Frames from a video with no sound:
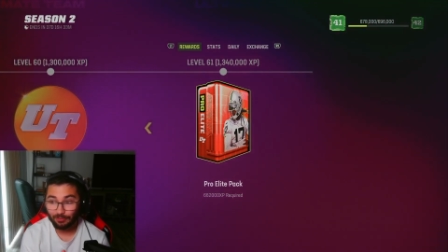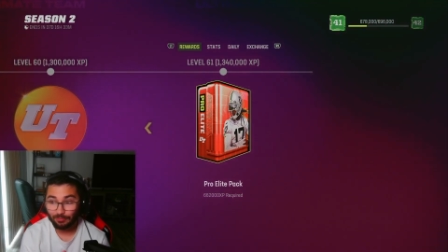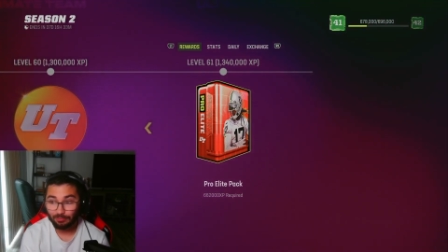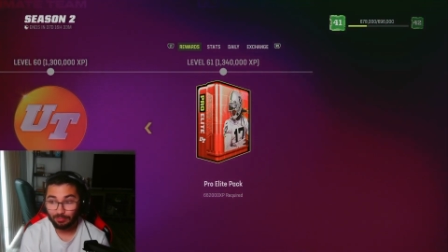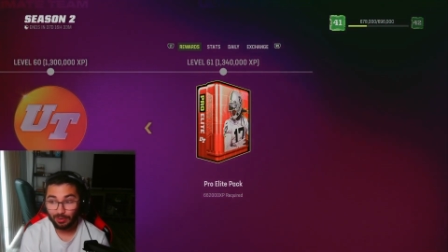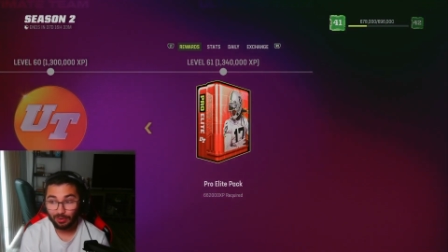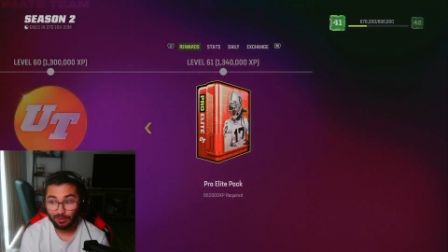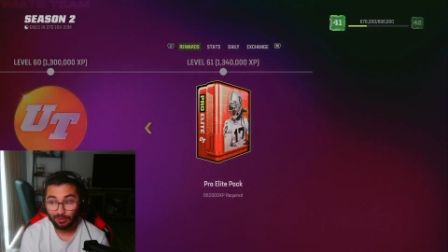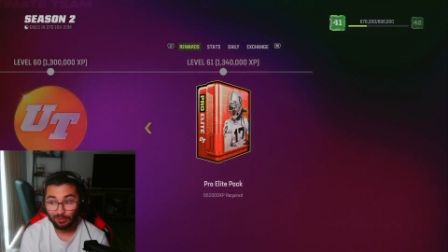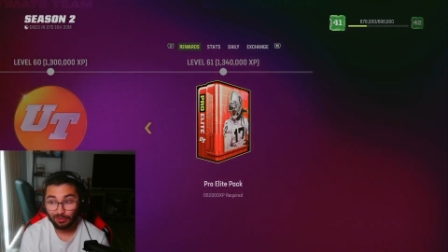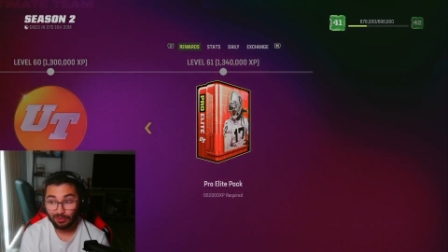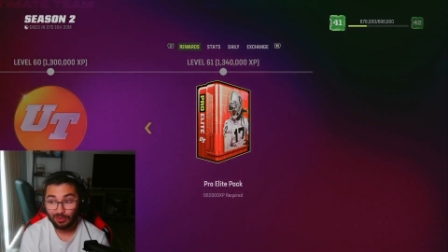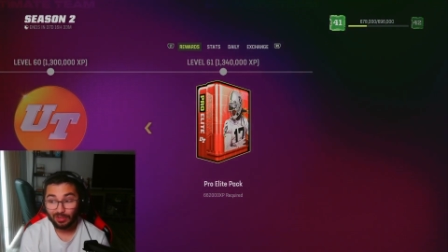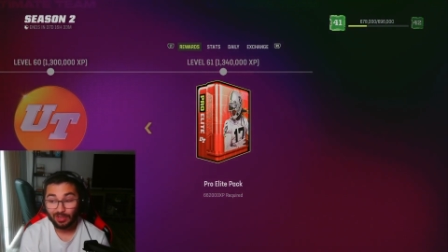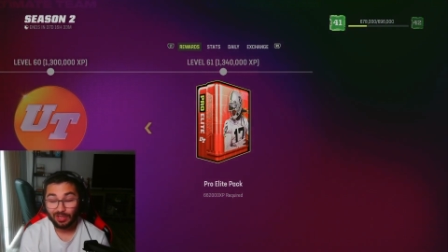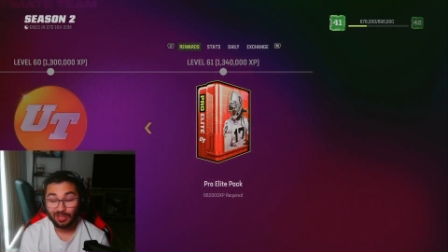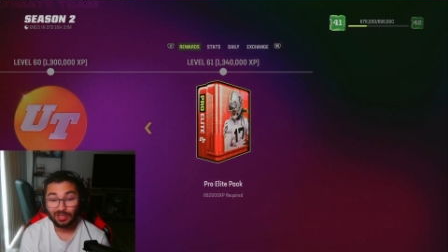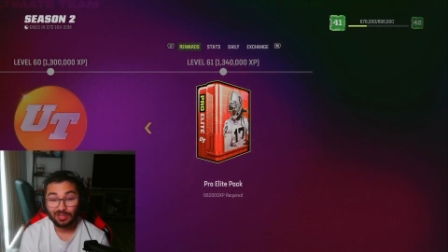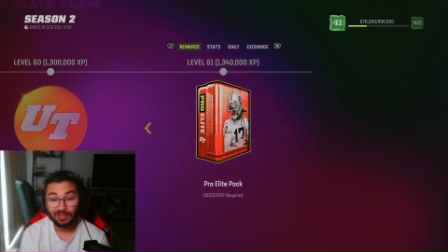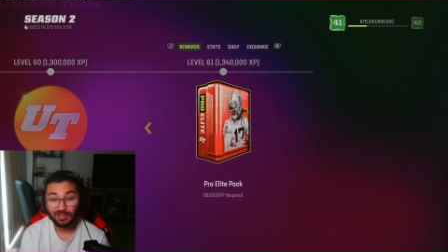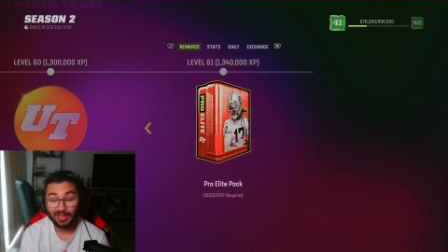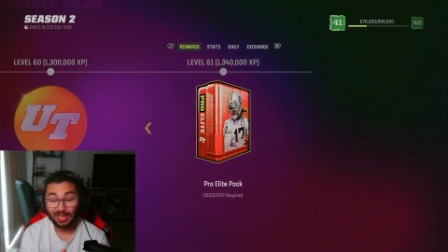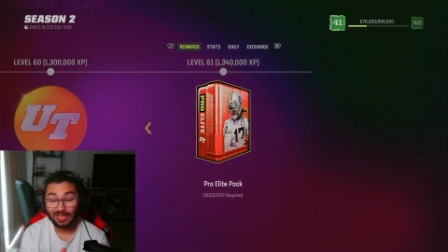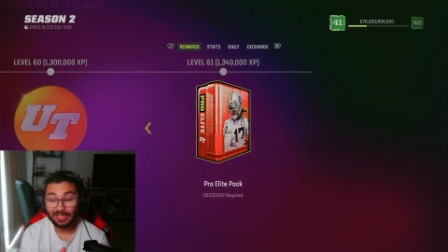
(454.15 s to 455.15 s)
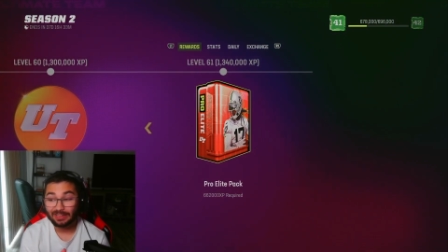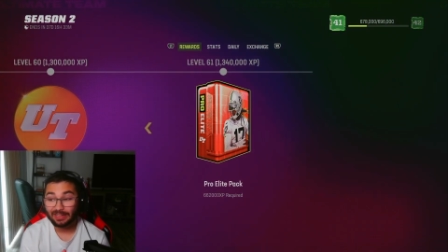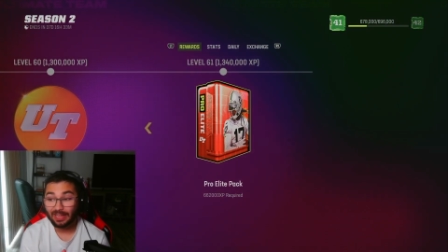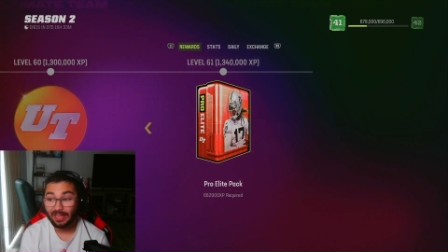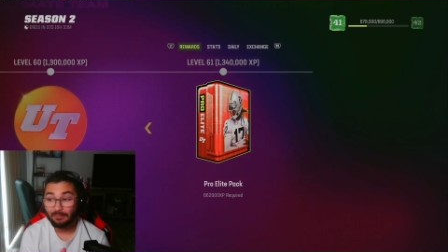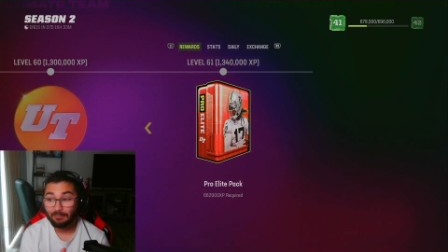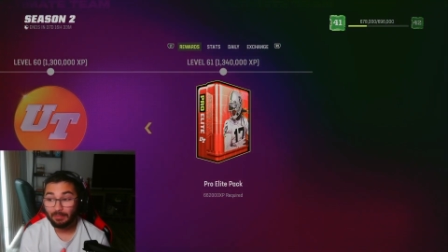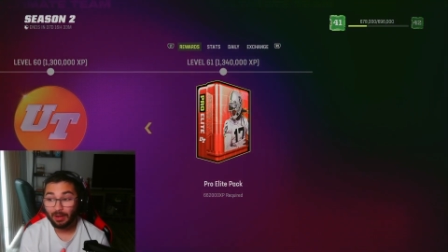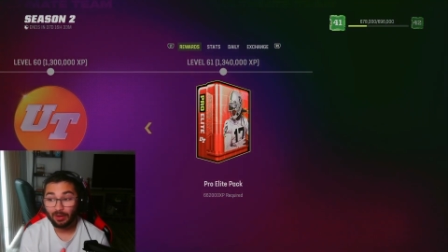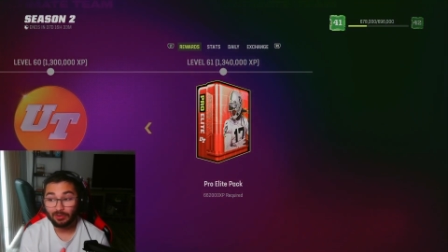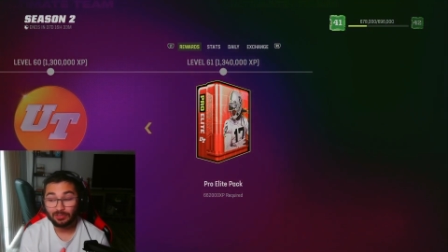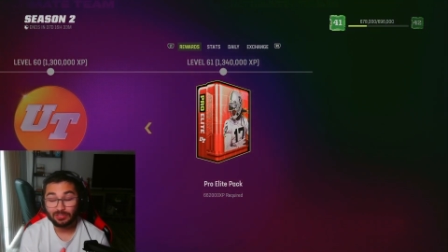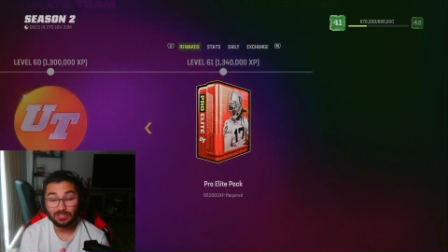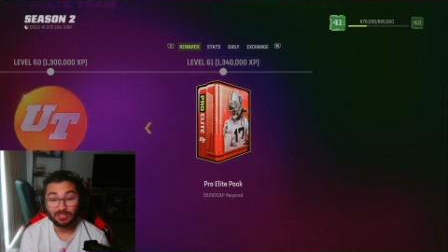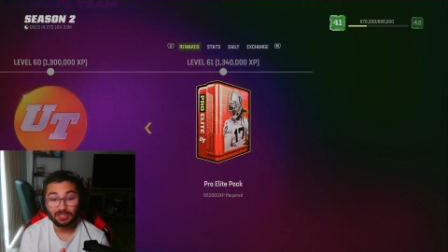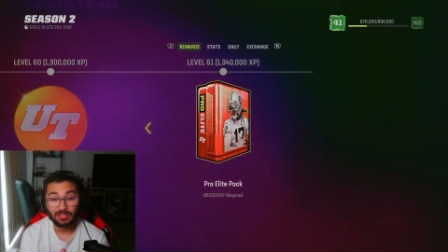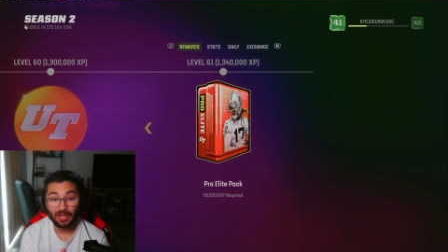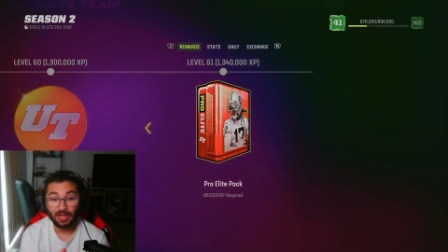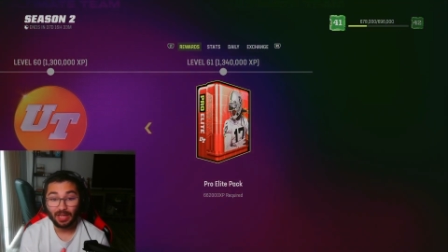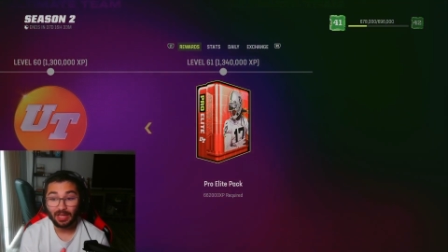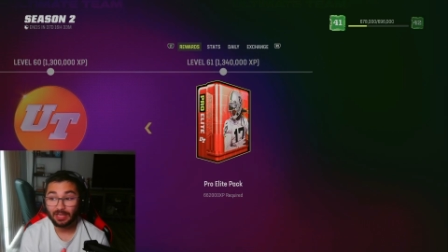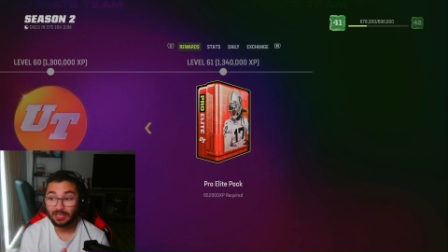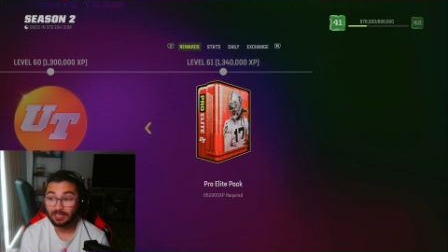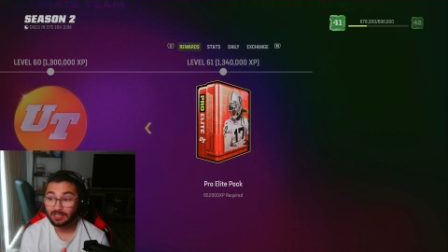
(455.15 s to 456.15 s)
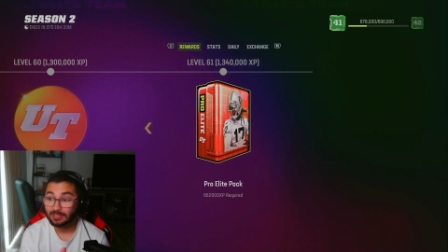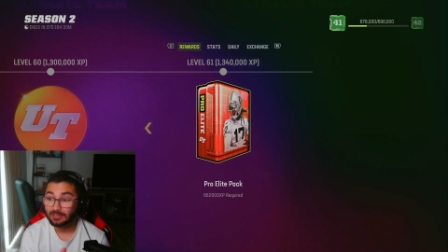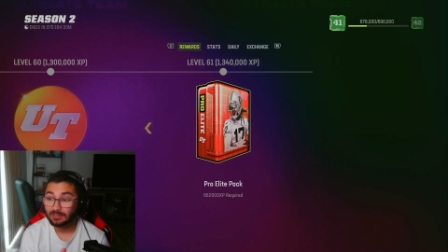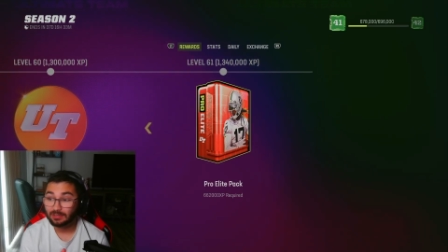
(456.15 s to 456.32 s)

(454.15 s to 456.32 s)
bro, like they about to like